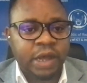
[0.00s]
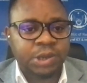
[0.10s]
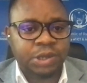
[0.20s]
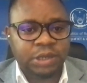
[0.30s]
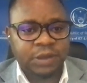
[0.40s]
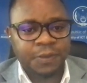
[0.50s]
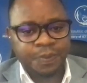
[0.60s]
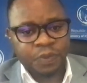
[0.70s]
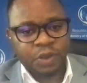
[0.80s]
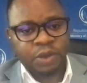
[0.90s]
We can
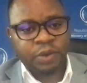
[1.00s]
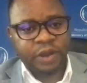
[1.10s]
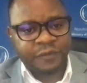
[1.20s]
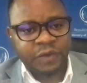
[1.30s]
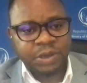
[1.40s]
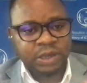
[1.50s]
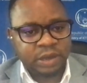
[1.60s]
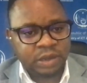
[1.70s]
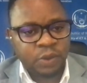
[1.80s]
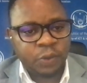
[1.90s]
actually
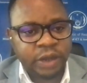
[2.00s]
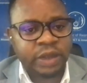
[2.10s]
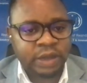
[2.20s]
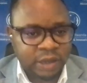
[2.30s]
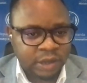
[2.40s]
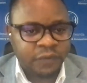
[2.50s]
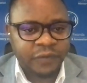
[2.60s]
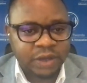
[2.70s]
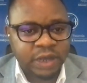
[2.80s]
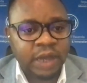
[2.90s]
leverage the work that
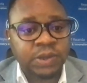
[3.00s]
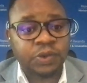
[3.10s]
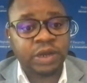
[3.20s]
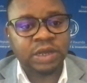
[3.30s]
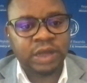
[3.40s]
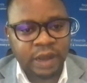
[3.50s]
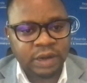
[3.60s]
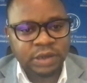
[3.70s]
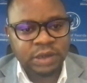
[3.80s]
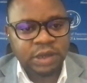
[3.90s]
the innovator has
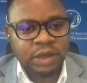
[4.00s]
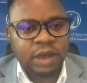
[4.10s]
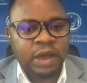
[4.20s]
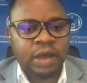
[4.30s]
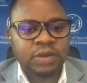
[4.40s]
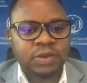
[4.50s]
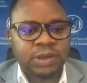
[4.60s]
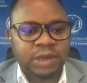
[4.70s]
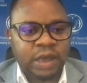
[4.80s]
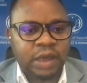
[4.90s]
already done
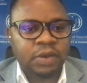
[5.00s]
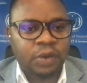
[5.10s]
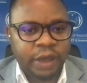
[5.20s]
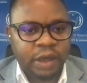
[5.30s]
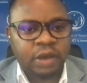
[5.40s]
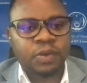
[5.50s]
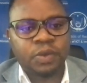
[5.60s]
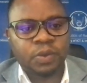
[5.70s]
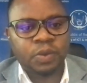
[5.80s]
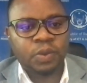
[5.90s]
to say,
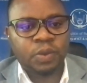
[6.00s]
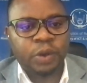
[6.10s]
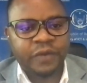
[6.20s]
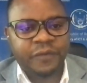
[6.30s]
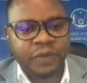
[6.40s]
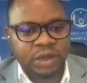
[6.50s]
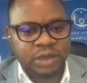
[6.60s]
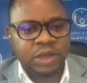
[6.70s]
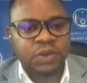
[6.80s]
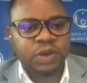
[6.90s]
okay, what
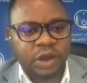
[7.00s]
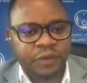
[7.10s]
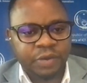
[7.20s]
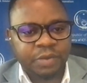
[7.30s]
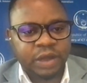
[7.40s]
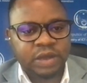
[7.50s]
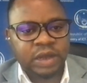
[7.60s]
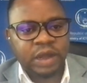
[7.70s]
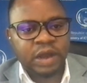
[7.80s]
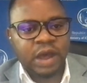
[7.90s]
if we enter into an
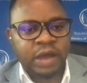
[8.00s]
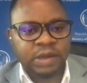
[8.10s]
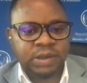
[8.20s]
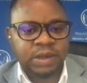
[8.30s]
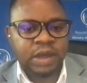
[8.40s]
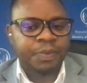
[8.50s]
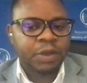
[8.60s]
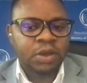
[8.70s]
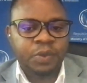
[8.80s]
agreement, and then as